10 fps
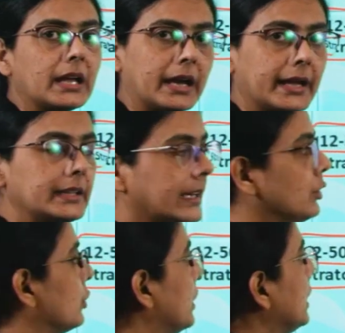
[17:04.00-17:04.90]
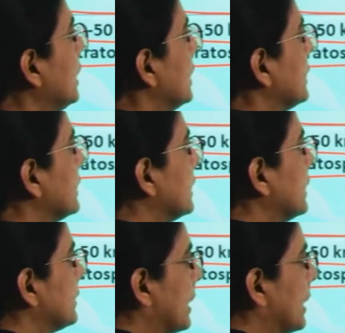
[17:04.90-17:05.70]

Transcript: high, then the